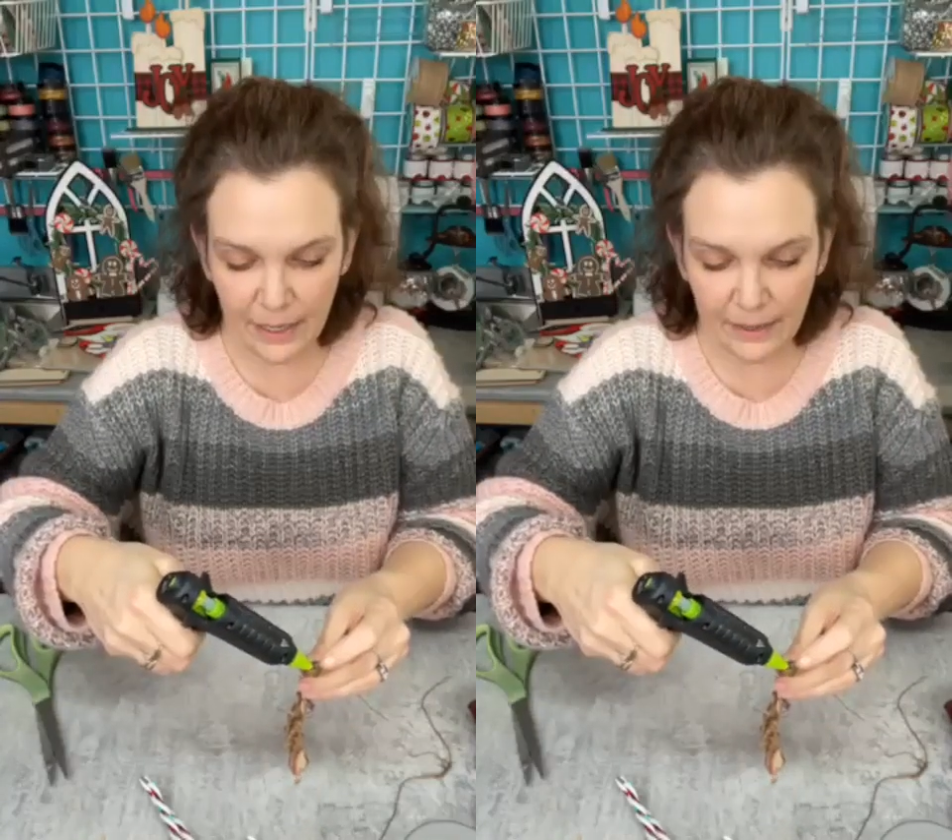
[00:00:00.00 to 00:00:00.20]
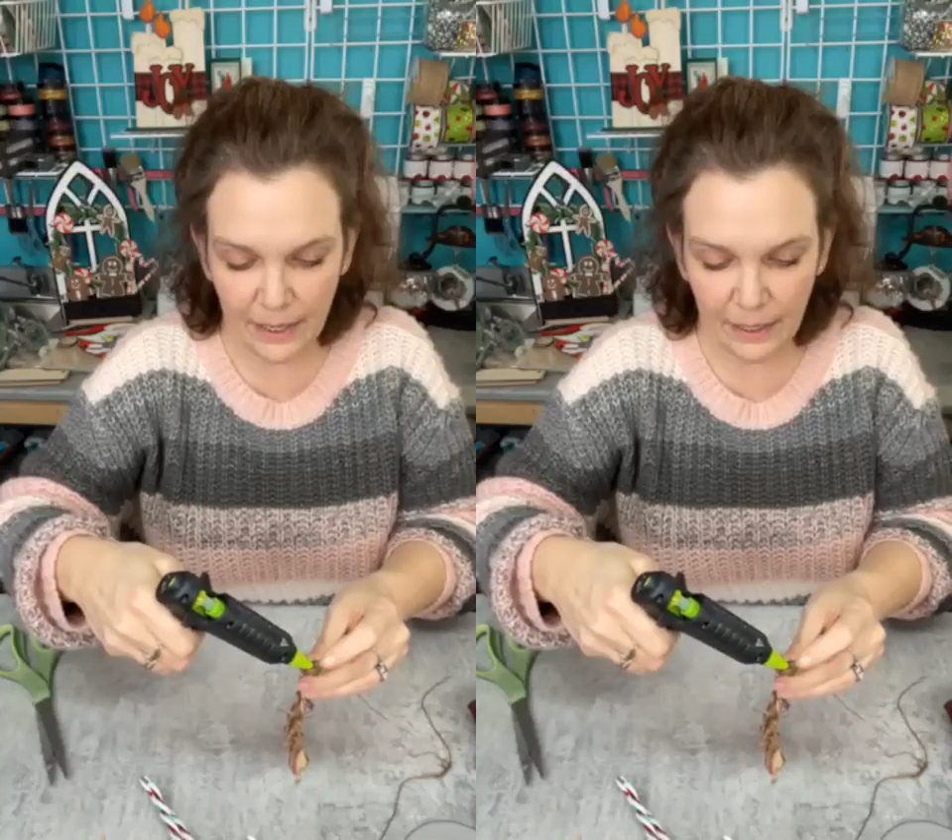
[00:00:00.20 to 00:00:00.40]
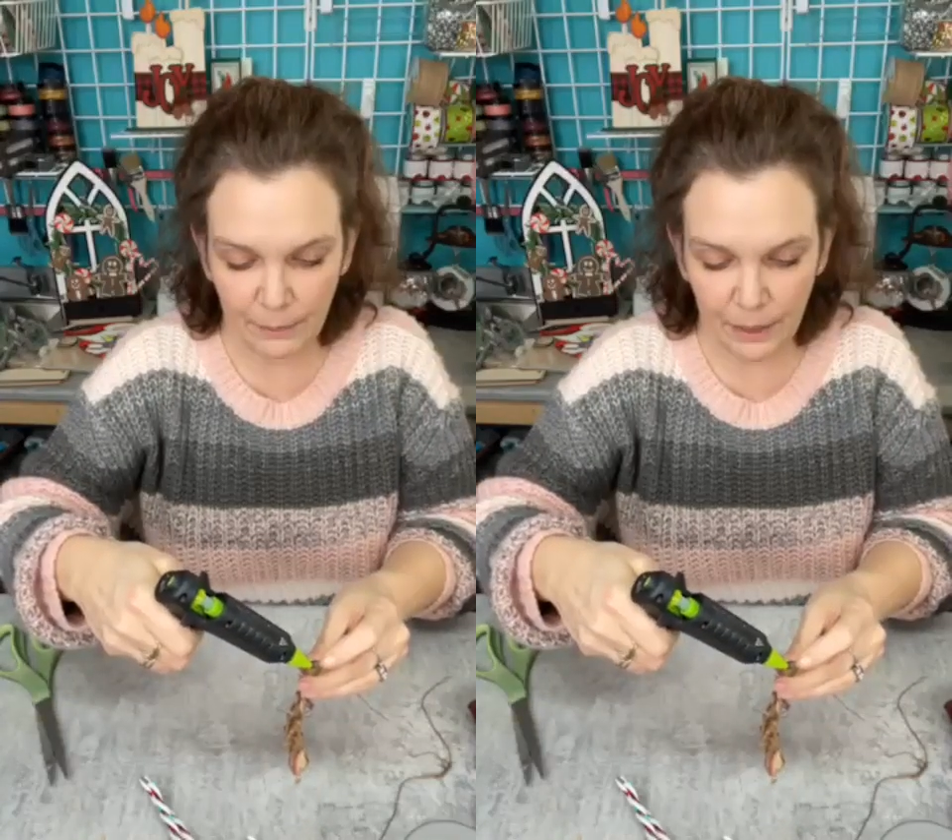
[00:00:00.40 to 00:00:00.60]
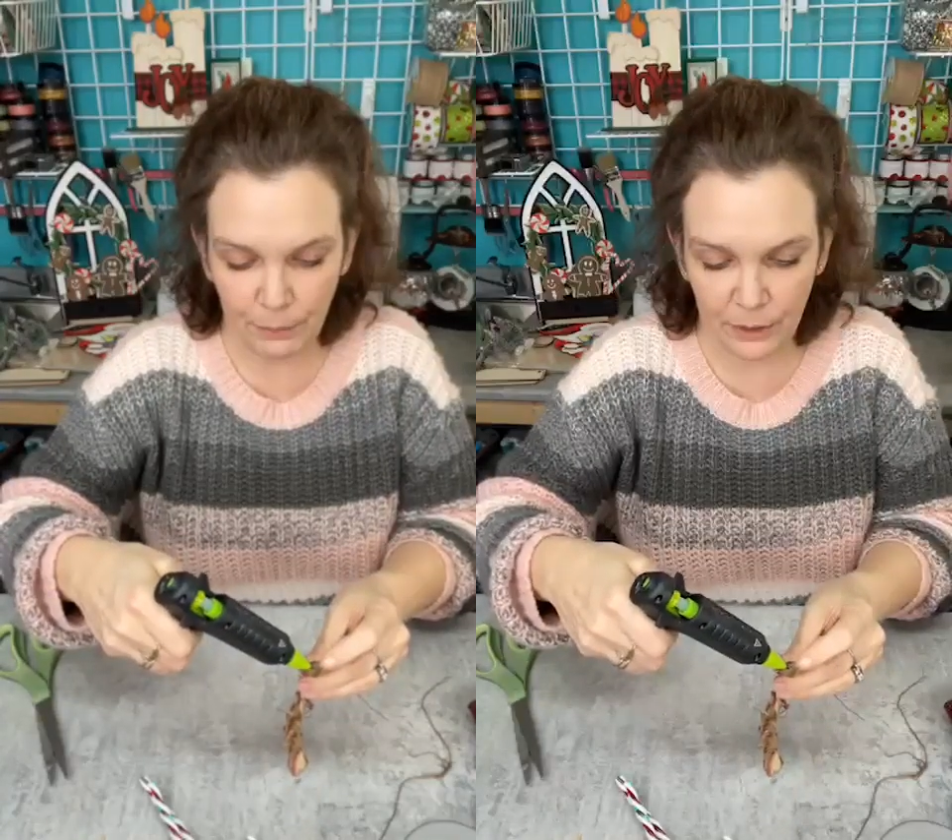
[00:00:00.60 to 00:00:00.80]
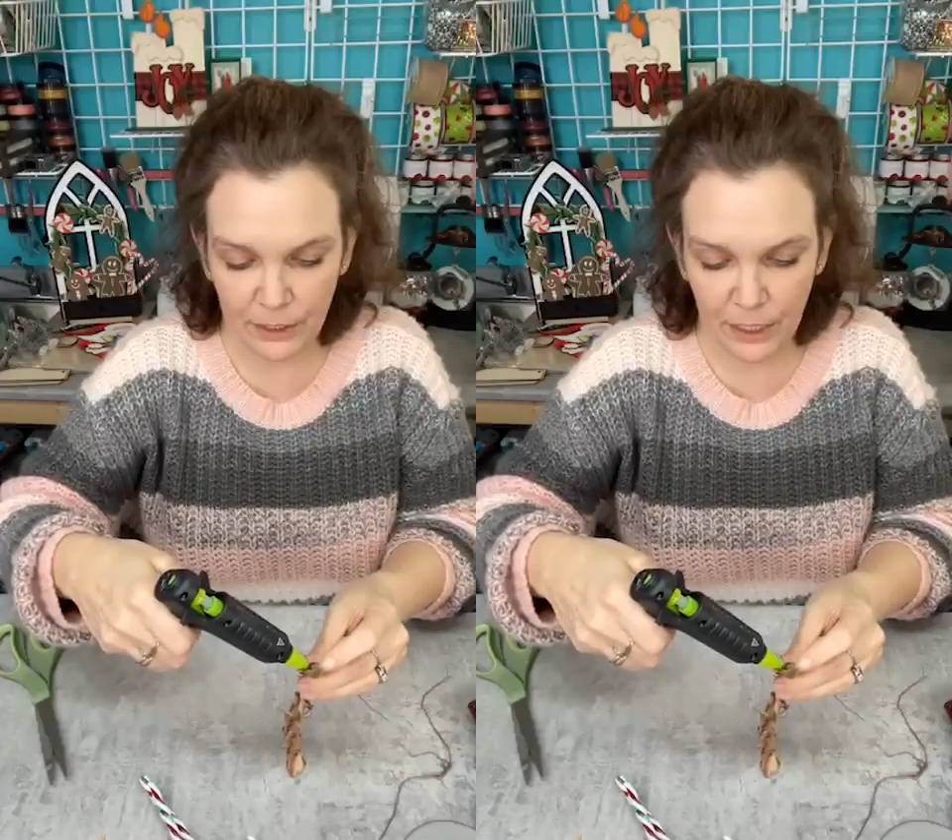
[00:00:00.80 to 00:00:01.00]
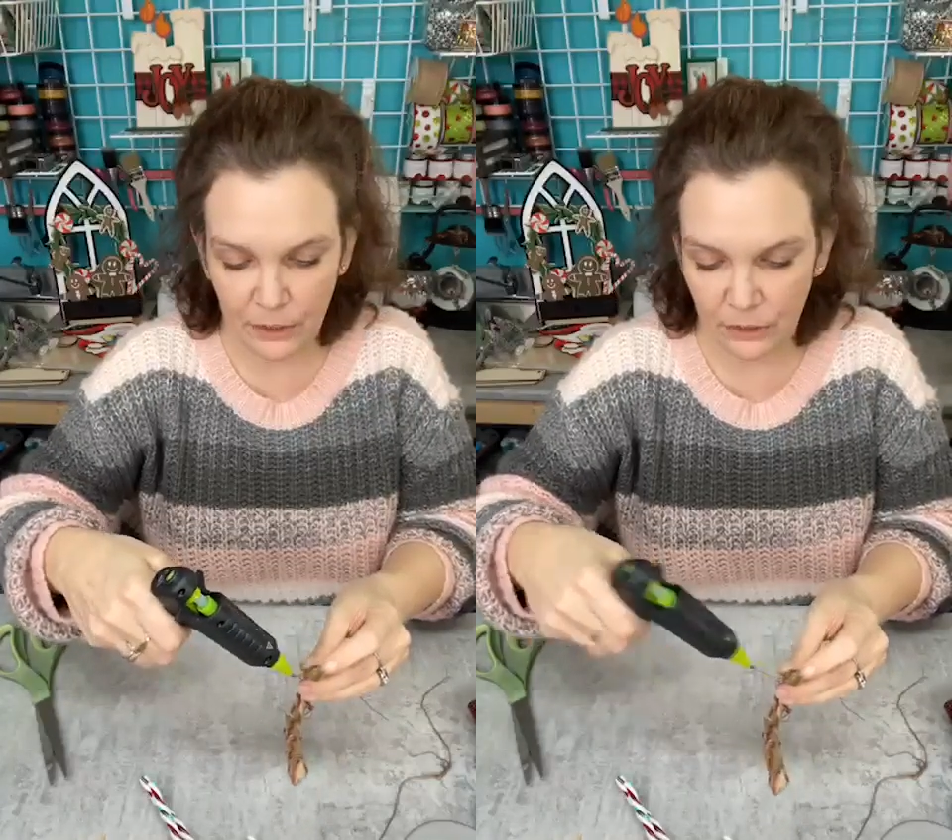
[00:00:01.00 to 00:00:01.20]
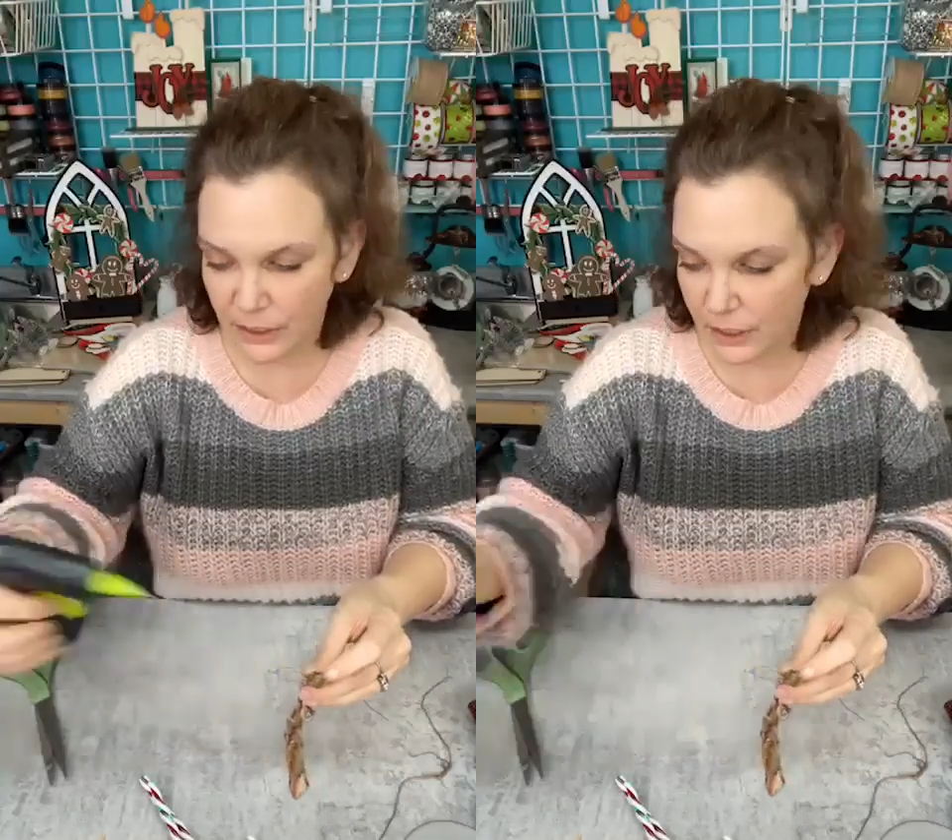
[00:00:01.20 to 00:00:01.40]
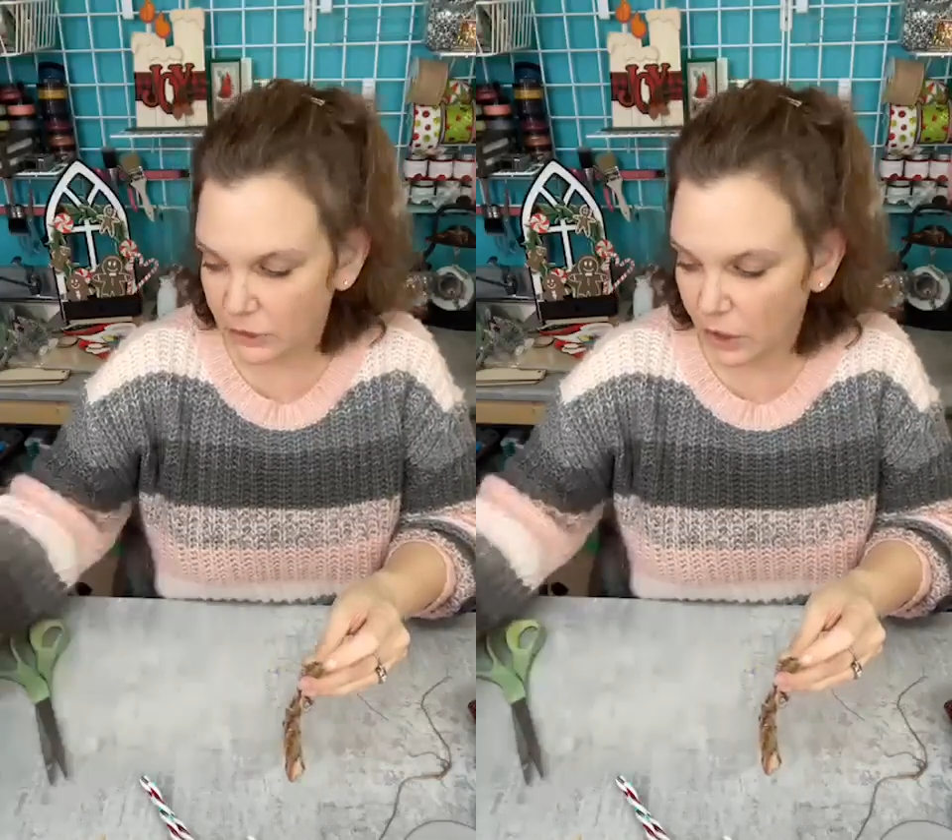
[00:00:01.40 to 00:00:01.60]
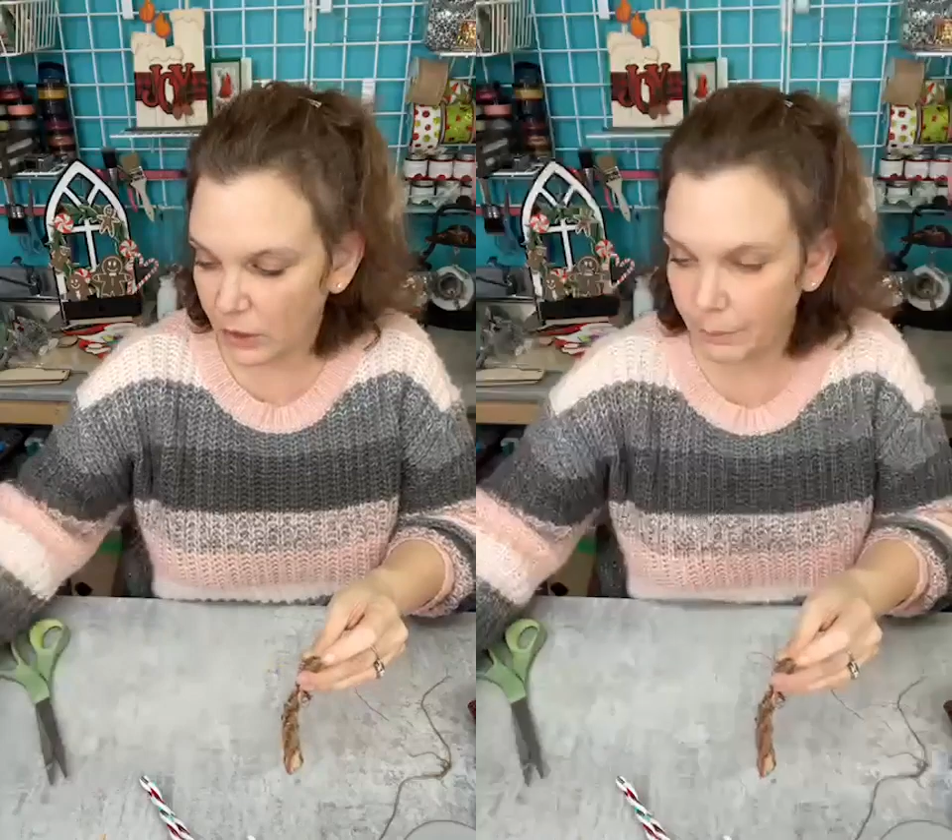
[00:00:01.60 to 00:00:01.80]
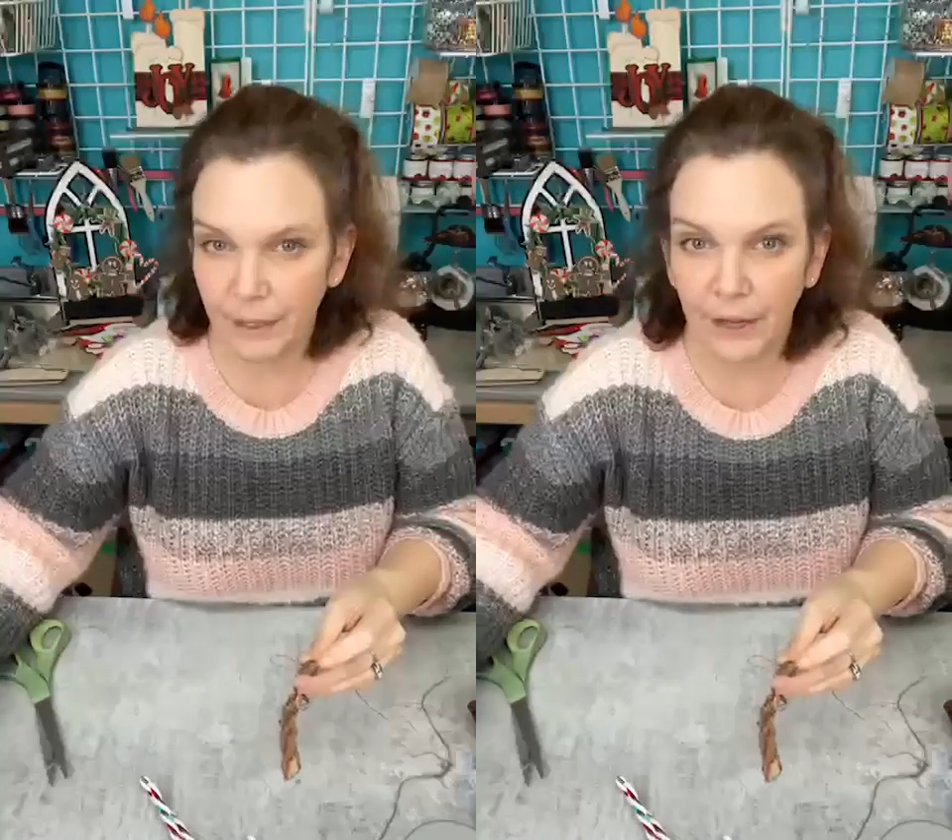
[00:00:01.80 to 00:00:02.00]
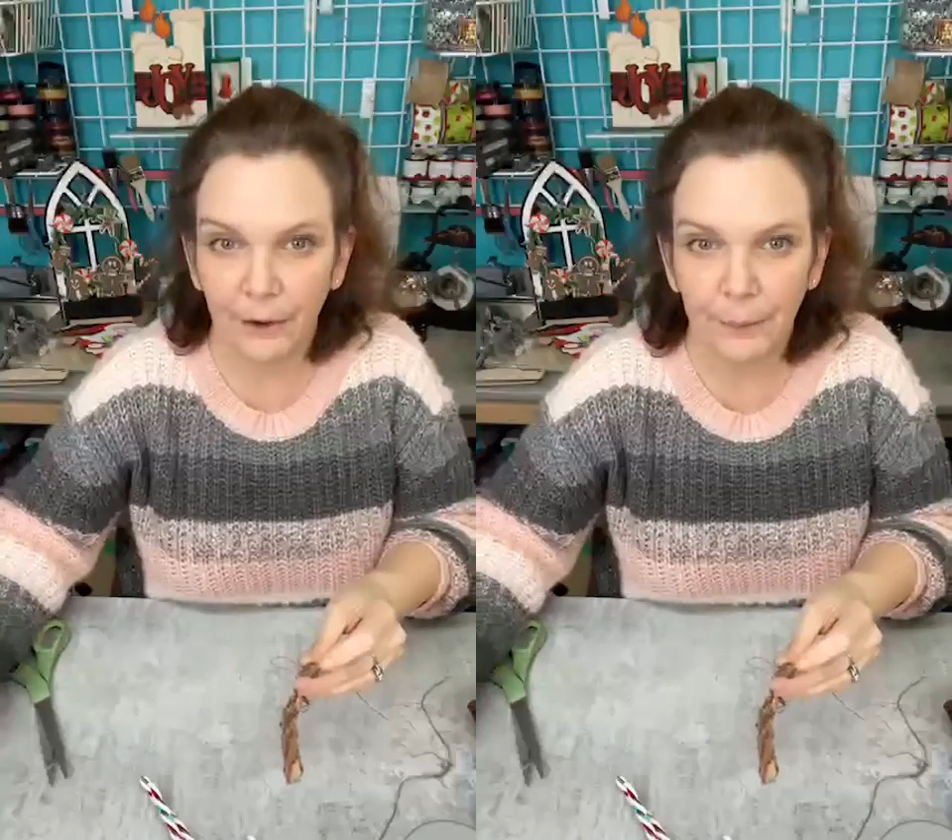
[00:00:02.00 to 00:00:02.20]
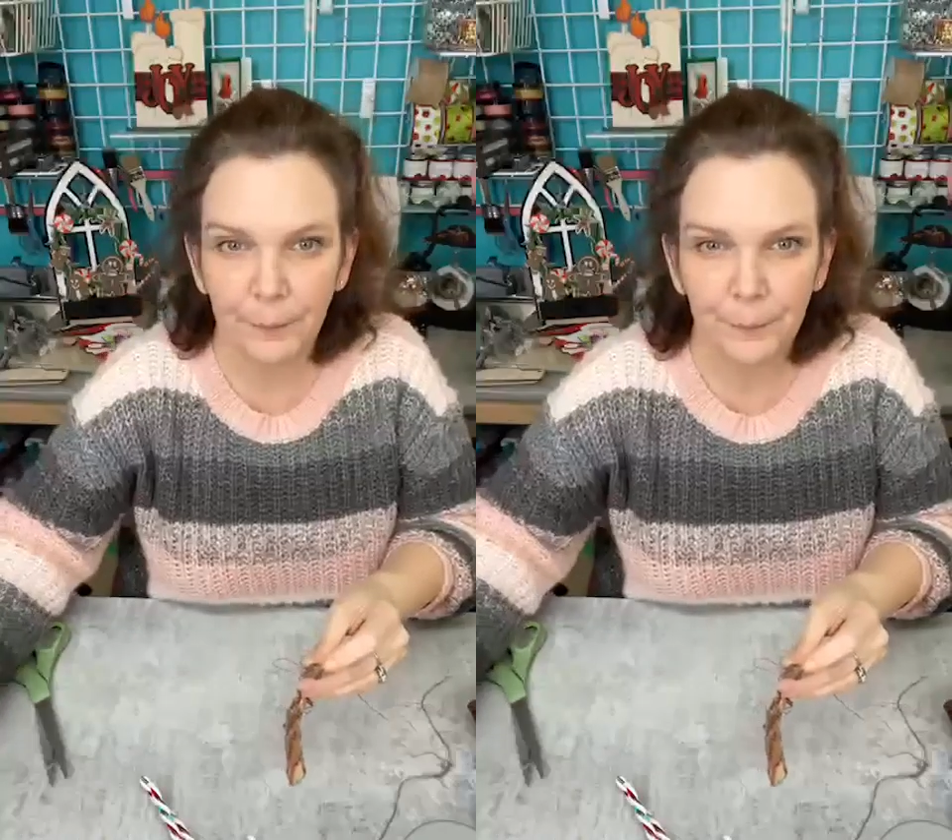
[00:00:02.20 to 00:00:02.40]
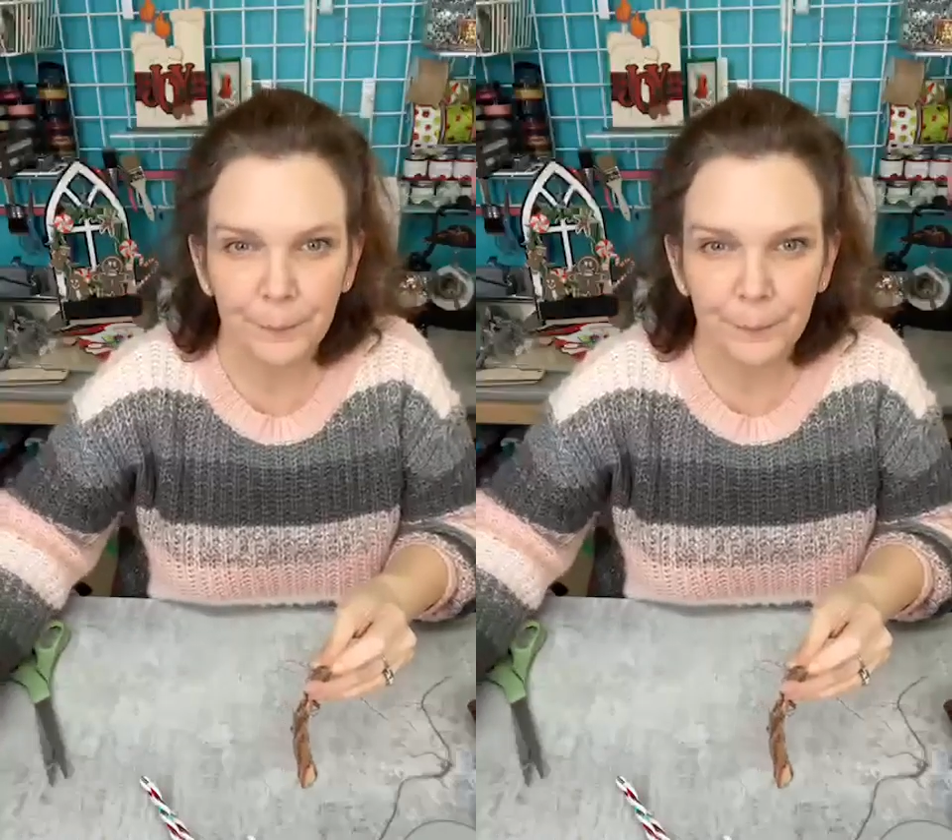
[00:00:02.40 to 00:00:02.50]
And then I'm going to put another little dollop there.